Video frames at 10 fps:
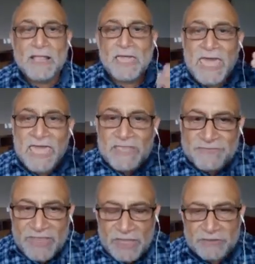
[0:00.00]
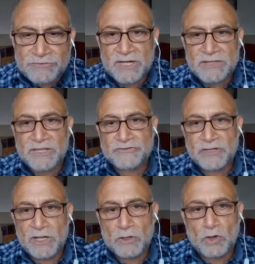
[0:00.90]
gave the
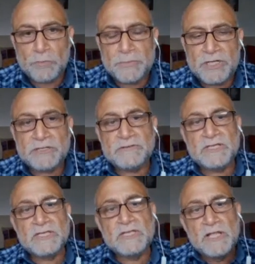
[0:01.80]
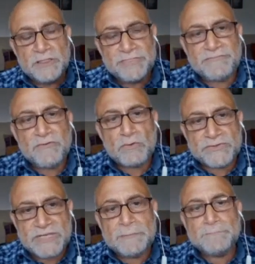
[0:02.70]
international community the
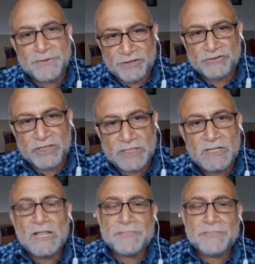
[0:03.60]
false impression